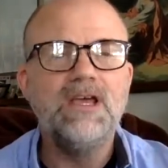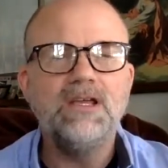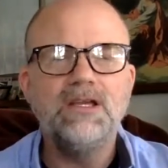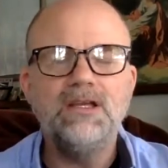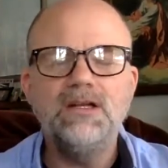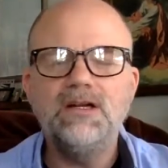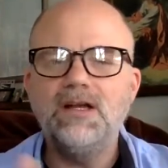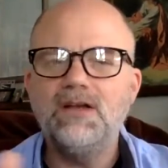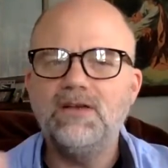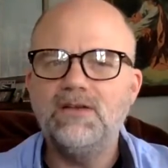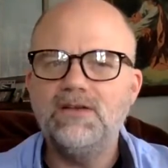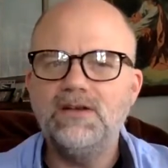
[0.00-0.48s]

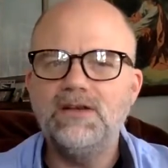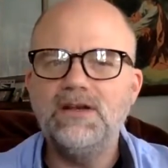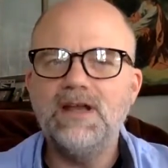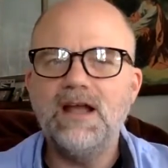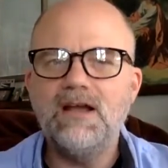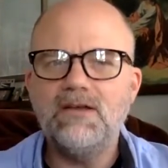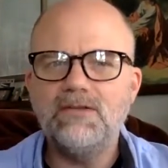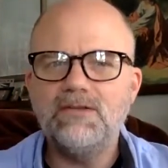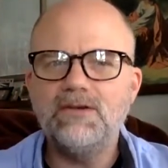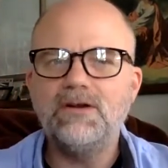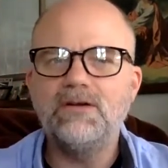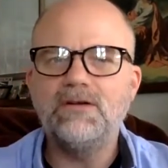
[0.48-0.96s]
You know how
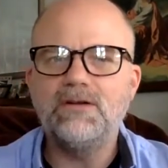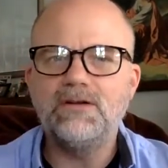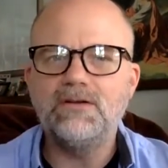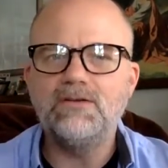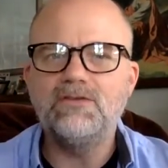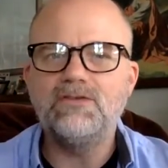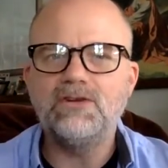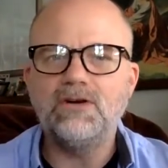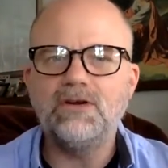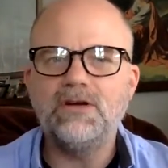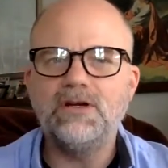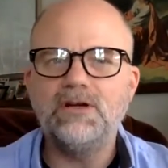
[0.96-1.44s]
now they're
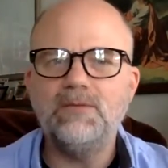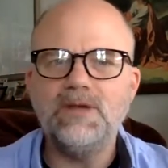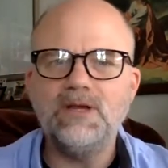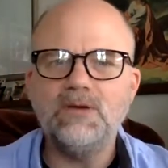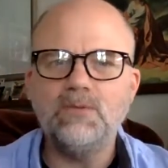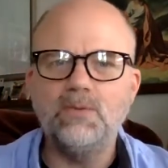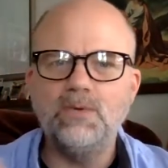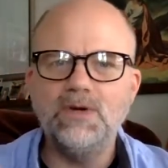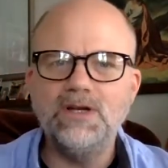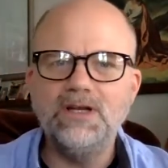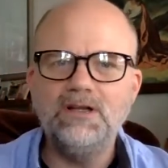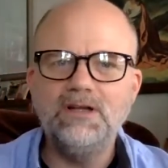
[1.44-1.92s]
starting to
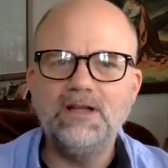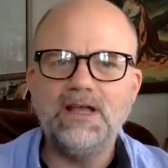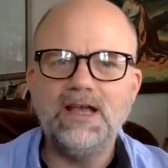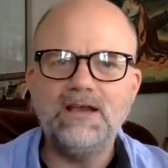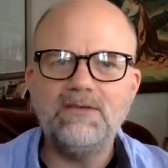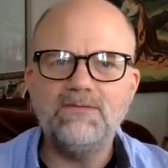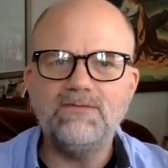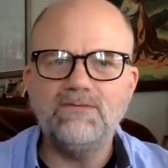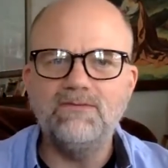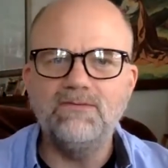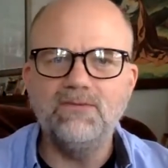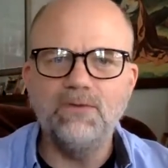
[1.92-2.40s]
make real
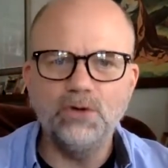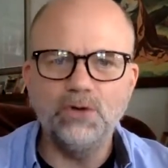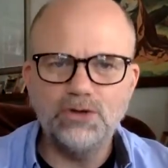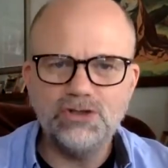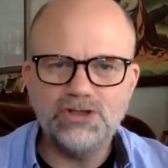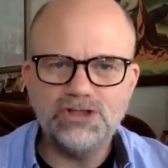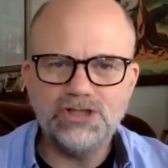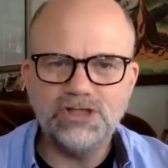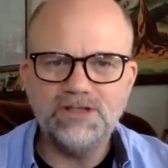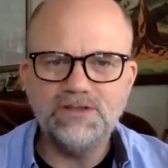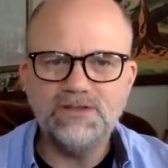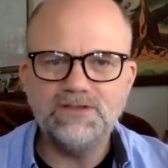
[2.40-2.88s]
life
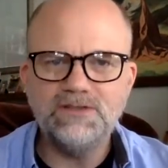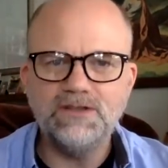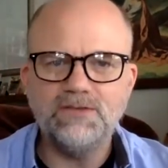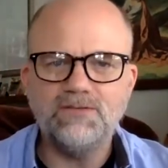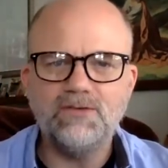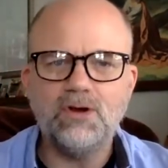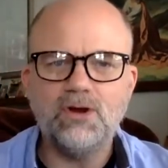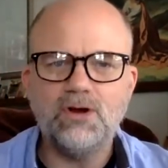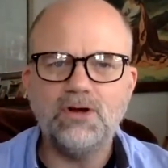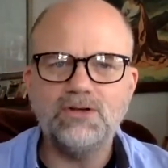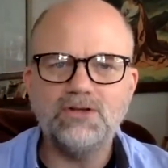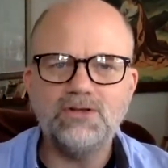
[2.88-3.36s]
versions
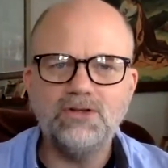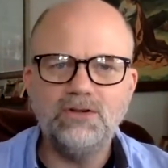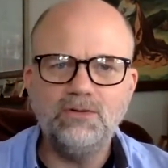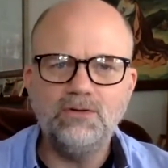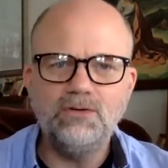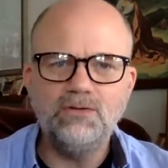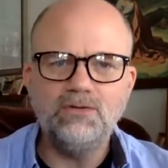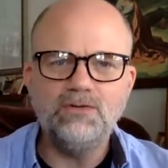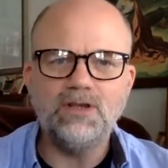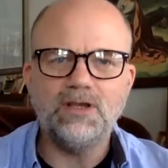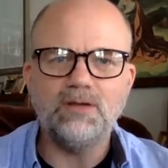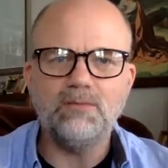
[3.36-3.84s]
of
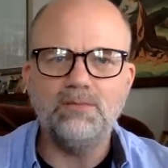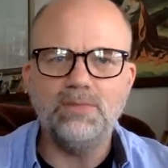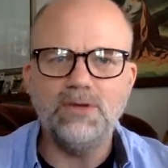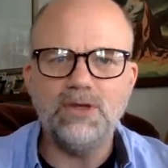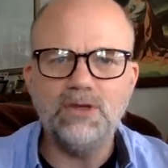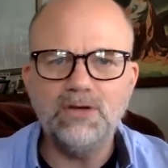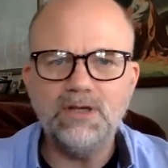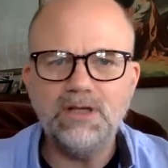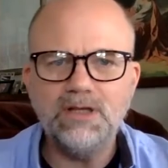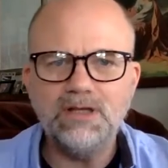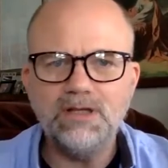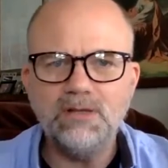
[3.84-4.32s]
cartoons like
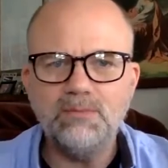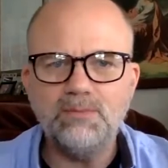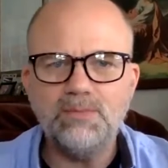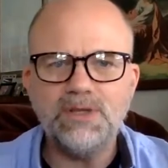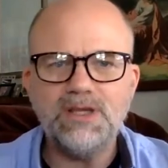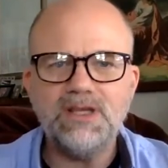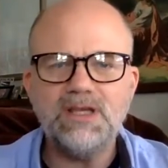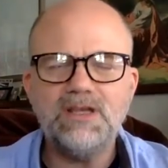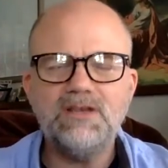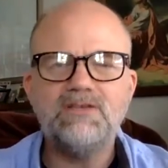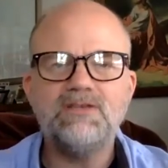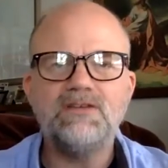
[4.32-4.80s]
Beauty and the
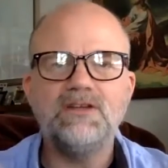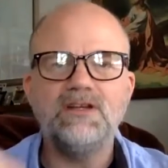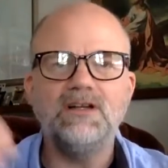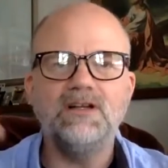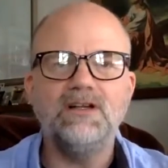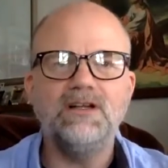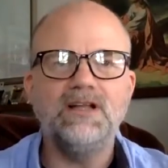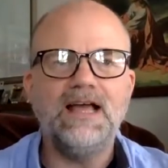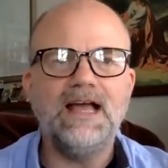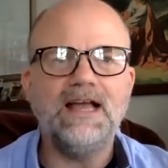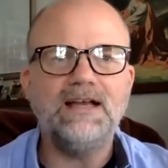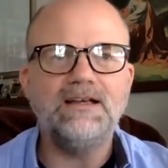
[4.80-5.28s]
Beast and
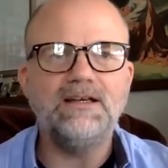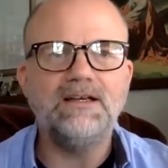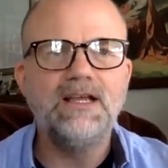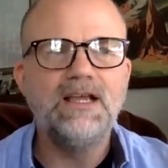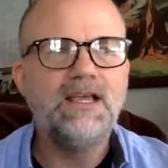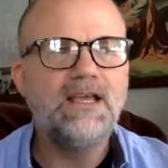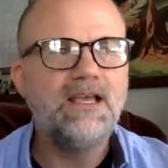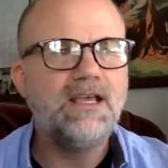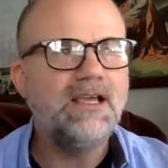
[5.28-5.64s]
Aladdin?